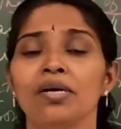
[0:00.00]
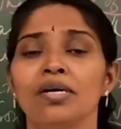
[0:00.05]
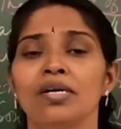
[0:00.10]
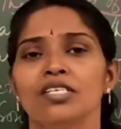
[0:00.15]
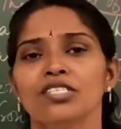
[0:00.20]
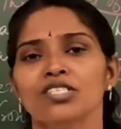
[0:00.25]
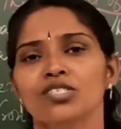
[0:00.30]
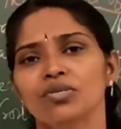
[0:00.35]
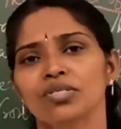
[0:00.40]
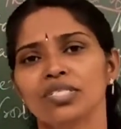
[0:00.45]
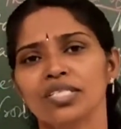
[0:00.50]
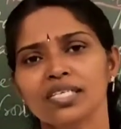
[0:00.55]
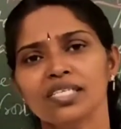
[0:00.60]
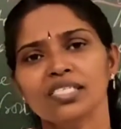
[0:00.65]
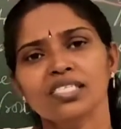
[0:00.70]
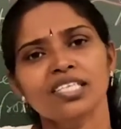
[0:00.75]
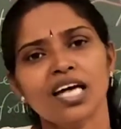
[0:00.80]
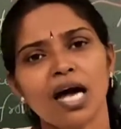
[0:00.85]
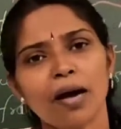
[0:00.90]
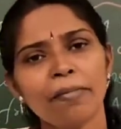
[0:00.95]
So there is
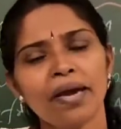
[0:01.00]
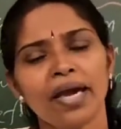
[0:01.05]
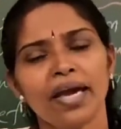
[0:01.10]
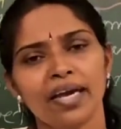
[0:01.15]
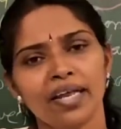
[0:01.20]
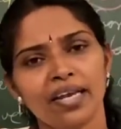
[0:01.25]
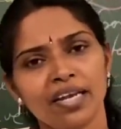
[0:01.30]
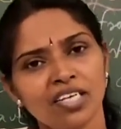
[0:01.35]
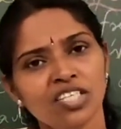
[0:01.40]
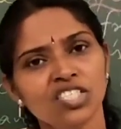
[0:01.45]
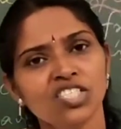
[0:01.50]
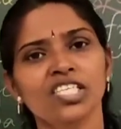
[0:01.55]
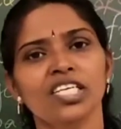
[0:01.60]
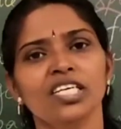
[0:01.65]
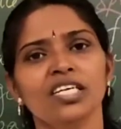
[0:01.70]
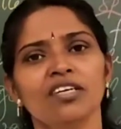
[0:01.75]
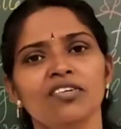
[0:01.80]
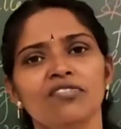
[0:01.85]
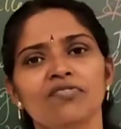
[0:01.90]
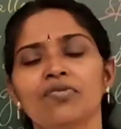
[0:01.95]
some
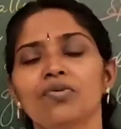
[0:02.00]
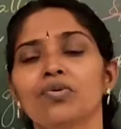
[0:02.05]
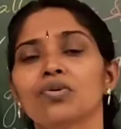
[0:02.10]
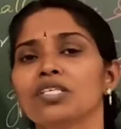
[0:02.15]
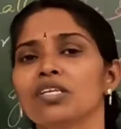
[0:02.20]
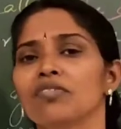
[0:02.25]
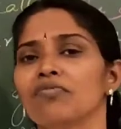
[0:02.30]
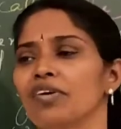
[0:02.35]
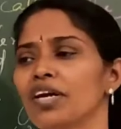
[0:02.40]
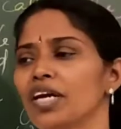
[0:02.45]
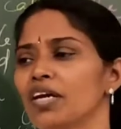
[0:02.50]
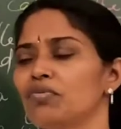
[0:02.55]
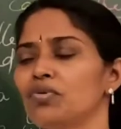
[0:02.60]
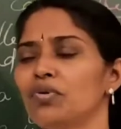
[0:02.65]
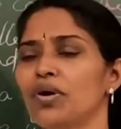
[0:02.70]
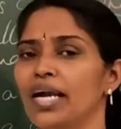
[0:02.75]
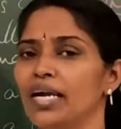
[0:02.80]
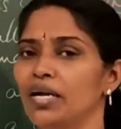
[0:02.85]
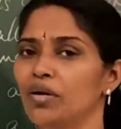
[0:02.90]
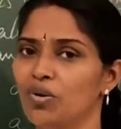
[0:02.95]
energy for the wave
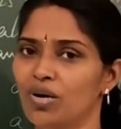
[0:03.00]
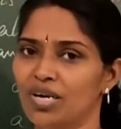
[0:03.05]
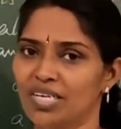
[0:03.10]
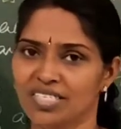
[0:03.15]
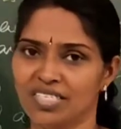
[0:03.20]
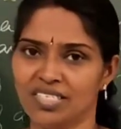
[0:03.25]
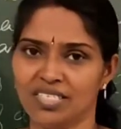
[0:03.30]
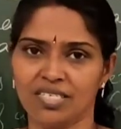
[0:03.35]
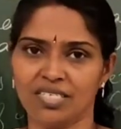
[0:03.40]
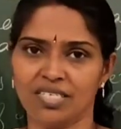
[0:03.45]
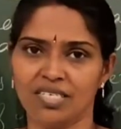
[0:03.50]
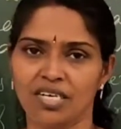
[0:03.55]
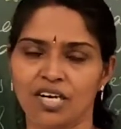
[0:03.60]
to advance,